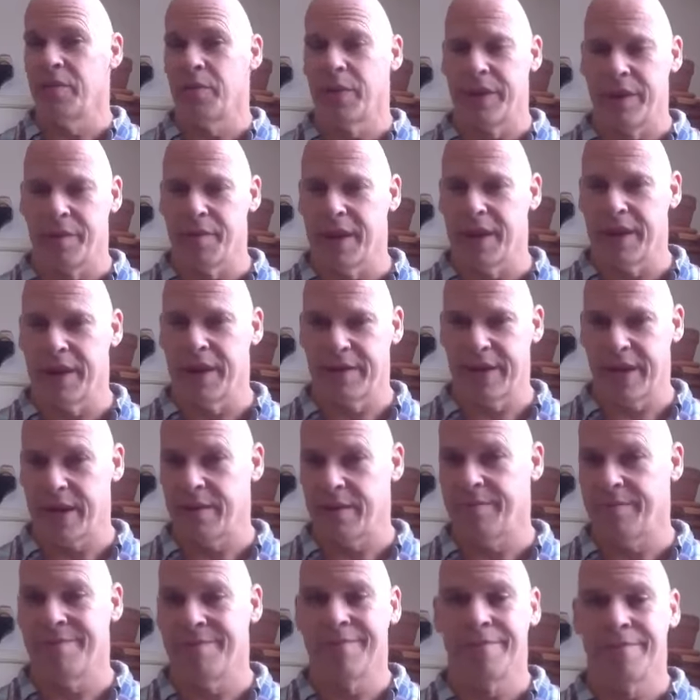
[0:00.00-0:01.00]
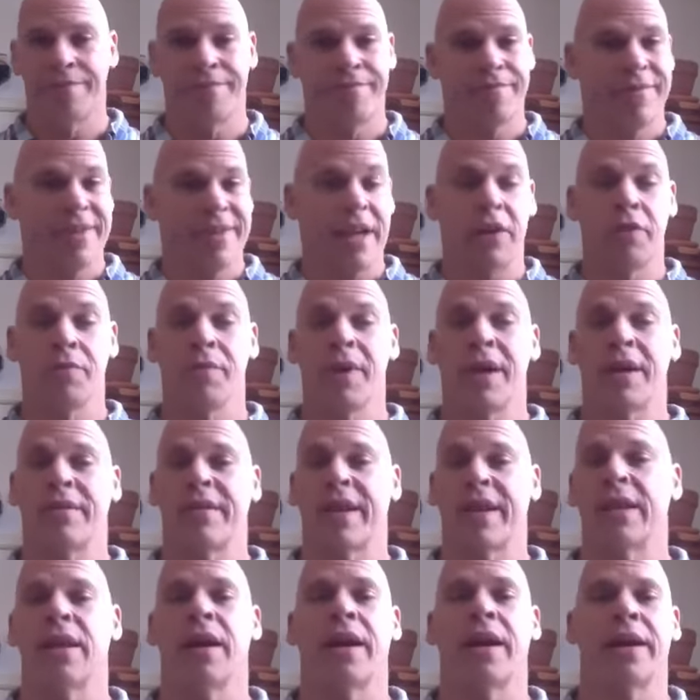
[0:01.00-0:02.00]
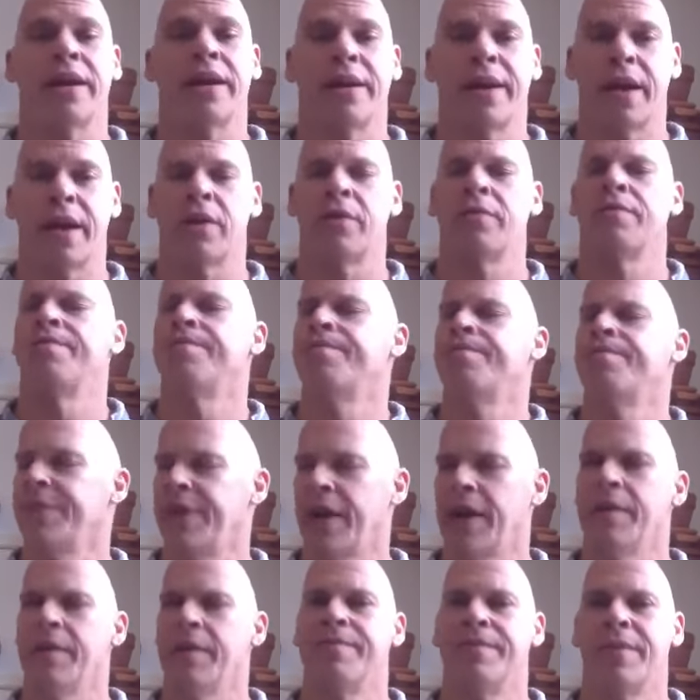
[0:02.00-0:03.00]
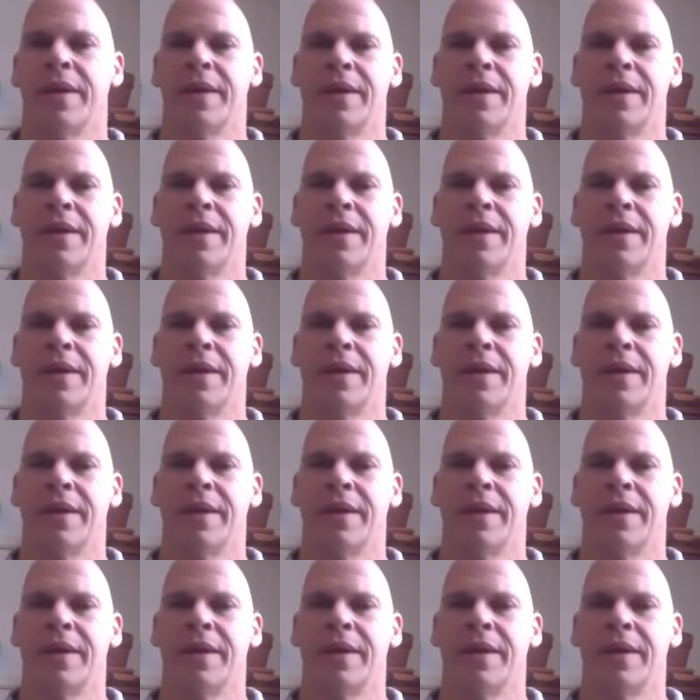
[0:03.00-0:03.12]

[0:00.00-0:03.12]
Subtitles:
when you meditate. Can you meditate lying down? Yep.